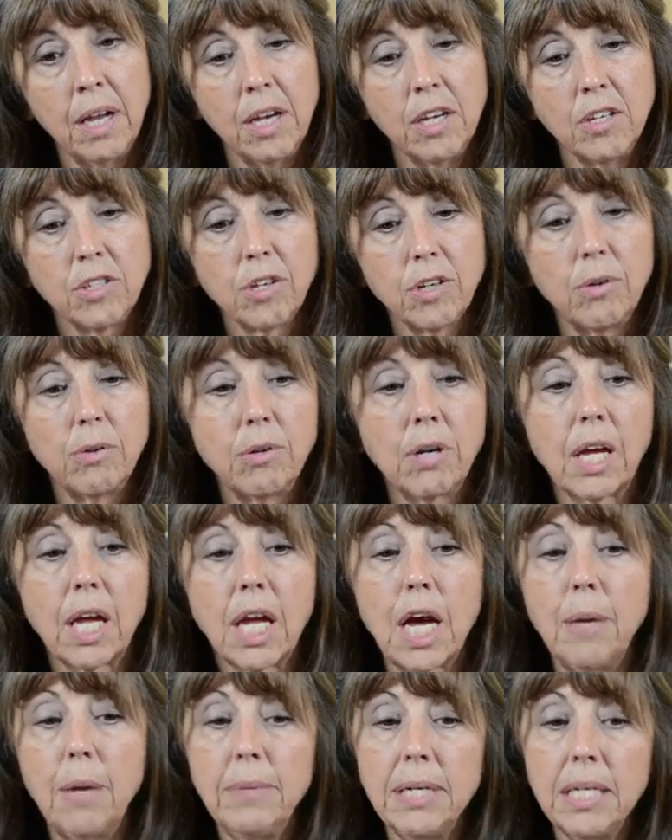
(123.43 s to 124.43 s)
So
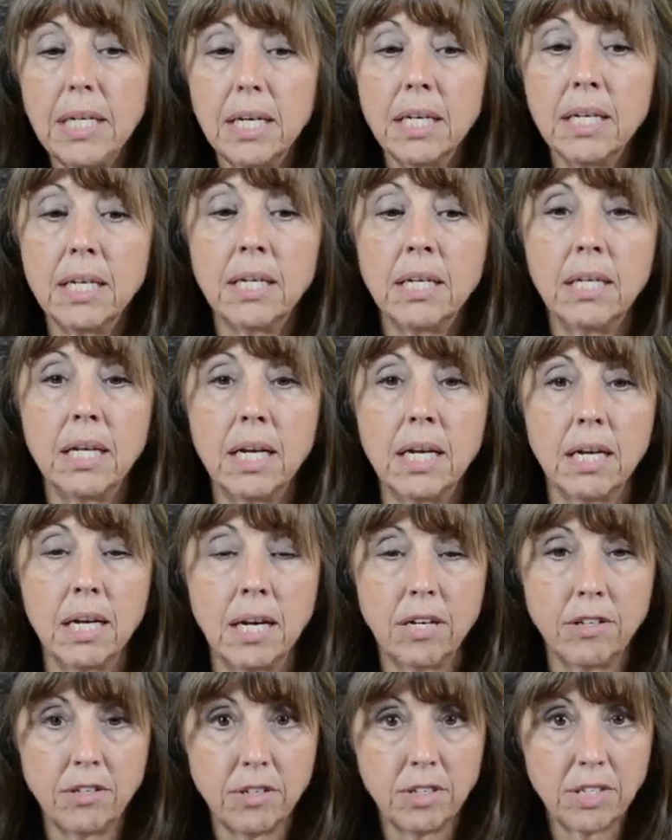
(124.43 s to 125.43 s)
coming in and
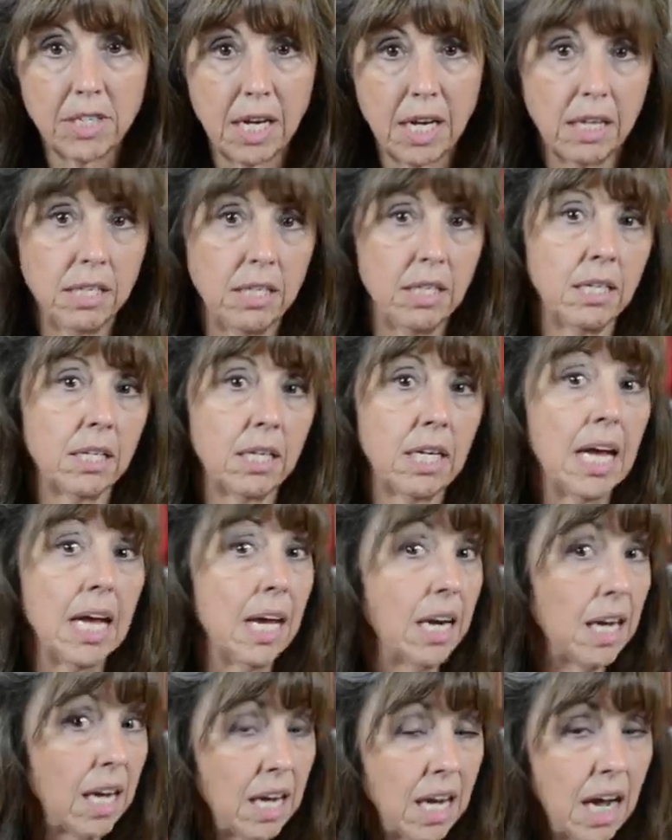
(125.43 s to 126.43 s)
understanding,
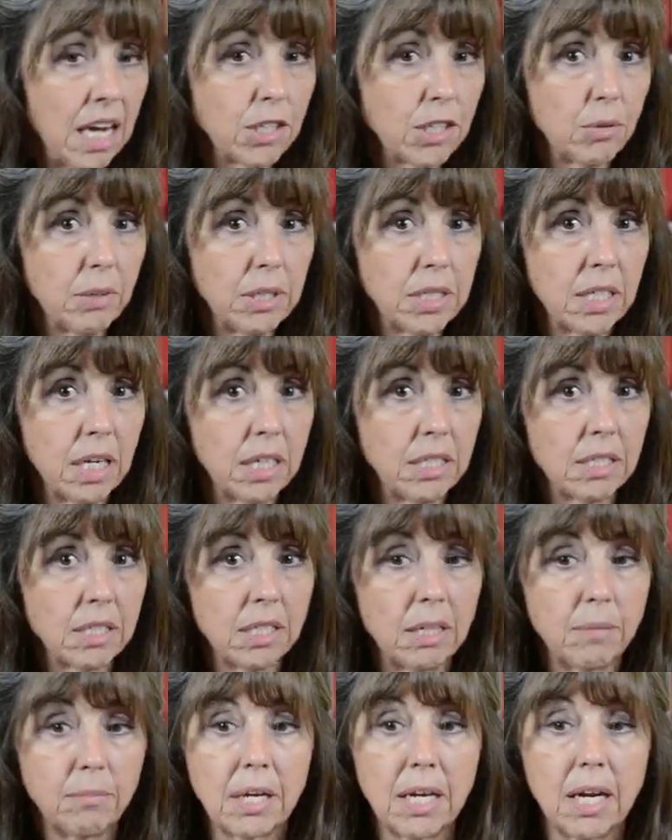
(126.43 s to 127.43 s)
can I actually touch
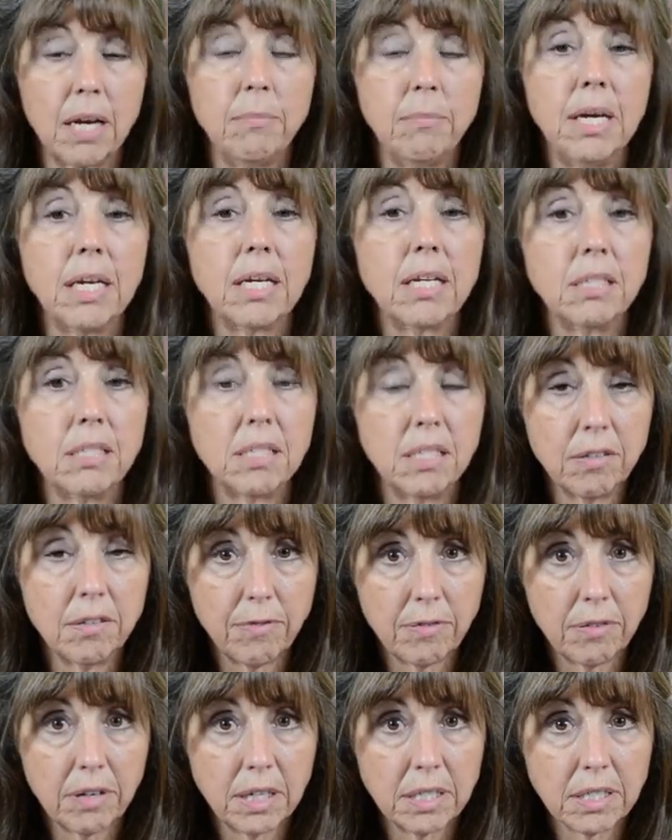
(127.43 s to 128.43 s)
them? Can I make a
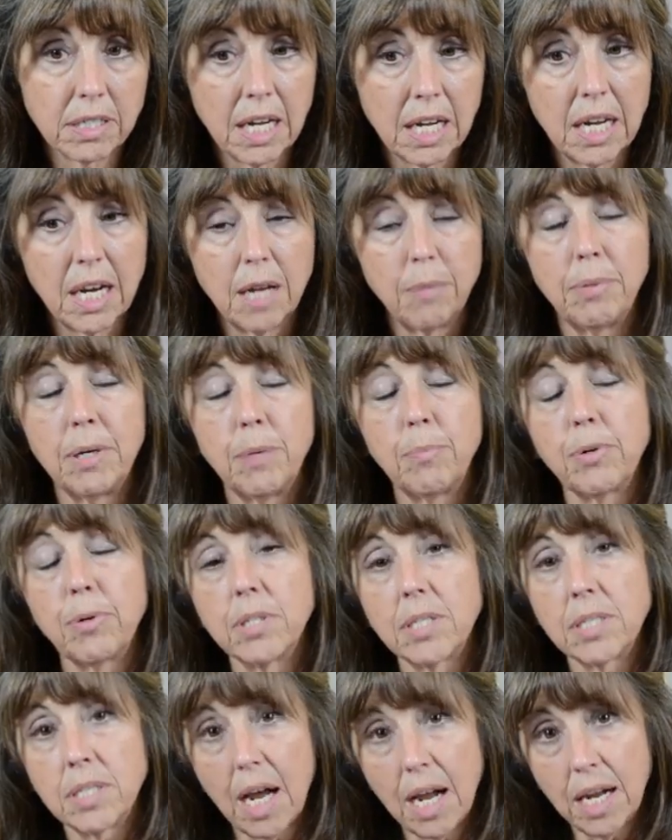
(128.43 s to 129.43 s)
difference? Can I be
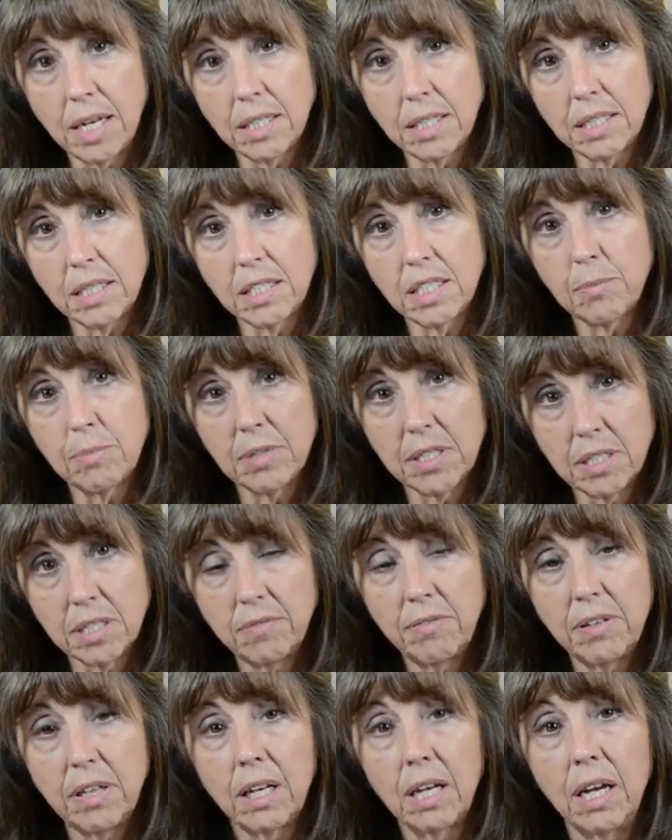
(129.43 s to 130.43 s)
precise and
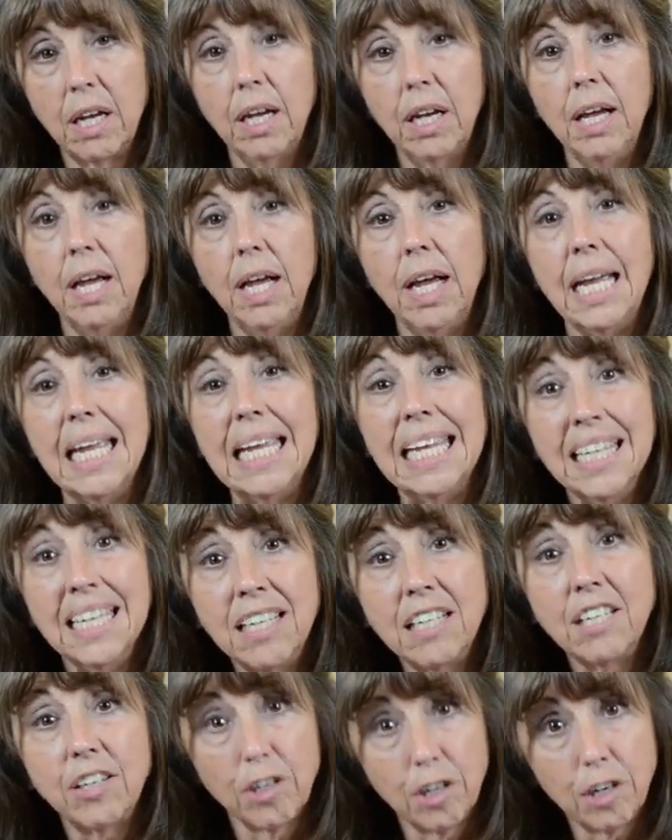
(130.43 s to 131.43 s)
specific
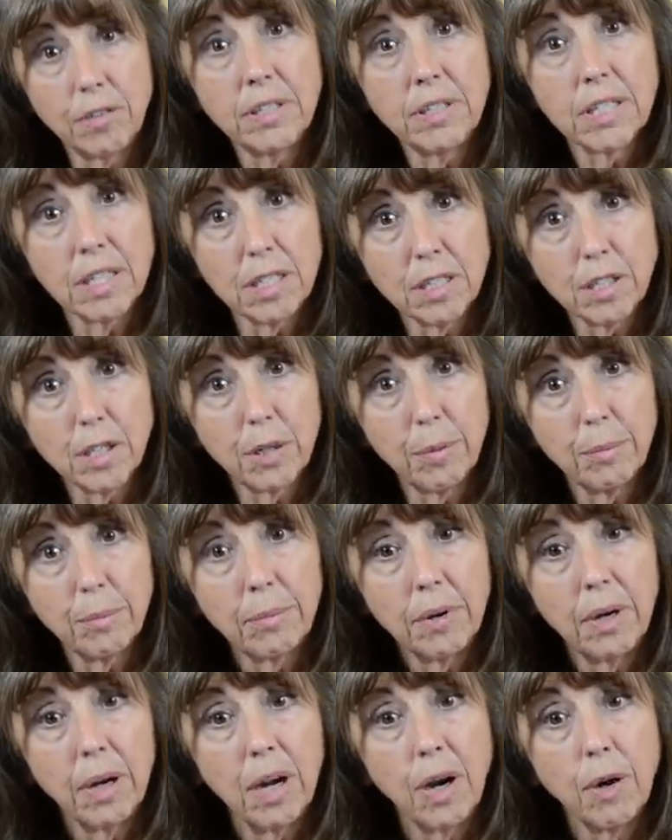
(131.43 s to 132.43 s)
in a nervous system
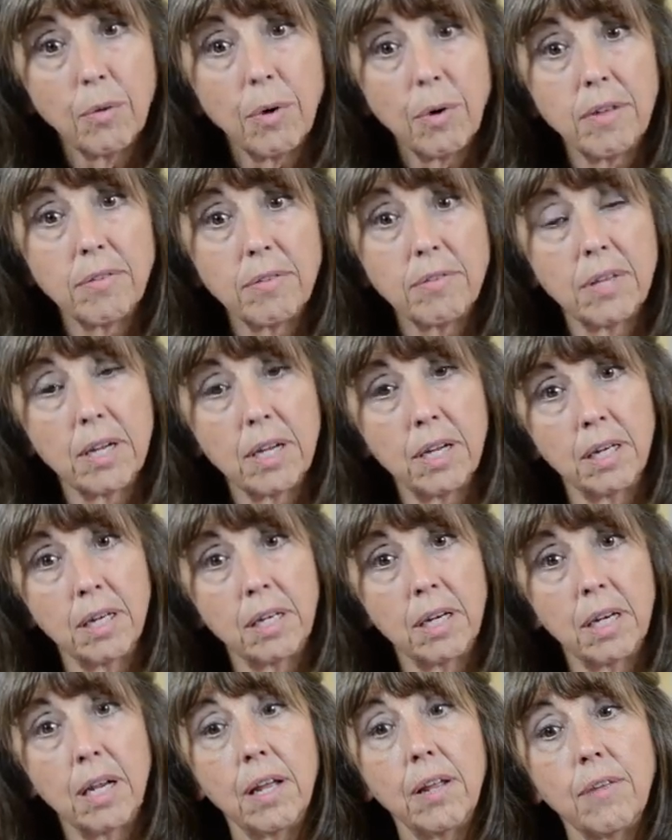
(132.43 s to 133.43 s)
rather
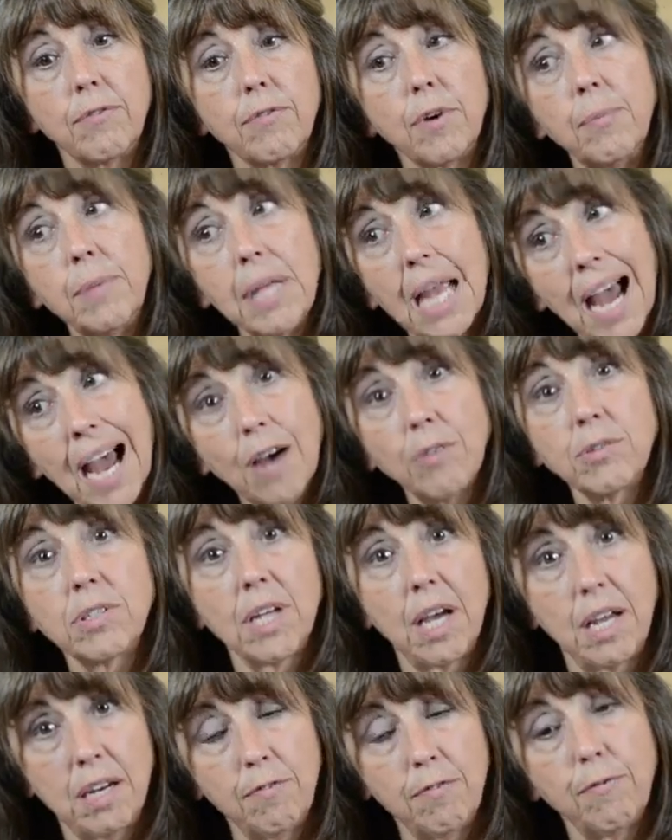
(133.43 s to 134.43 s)
than from the
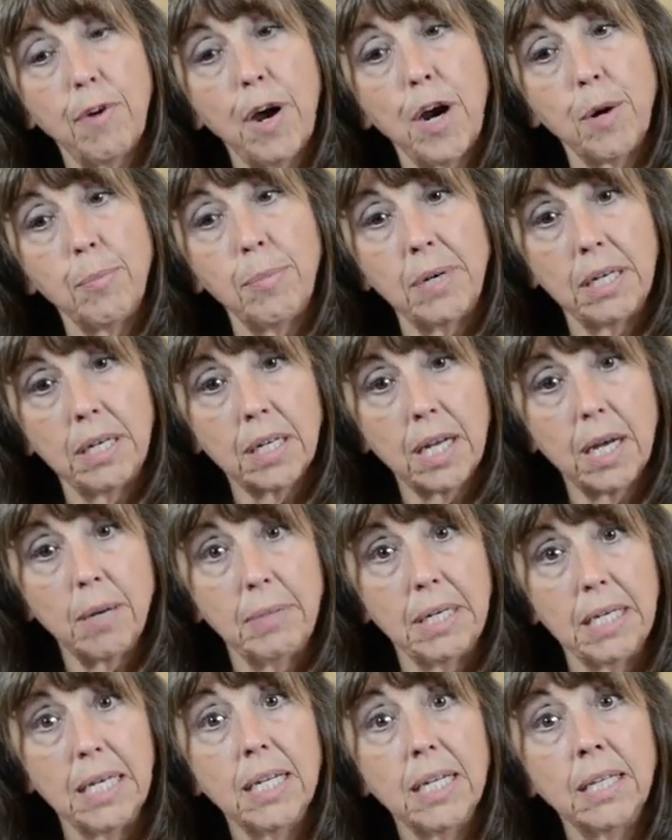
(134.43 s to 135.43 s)
outside environment
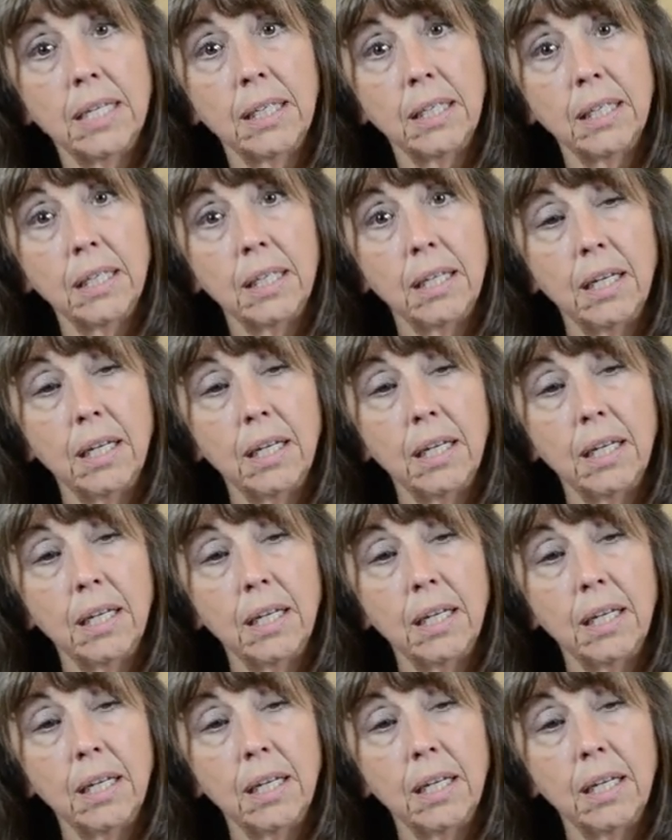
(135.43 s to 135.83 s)
coming in?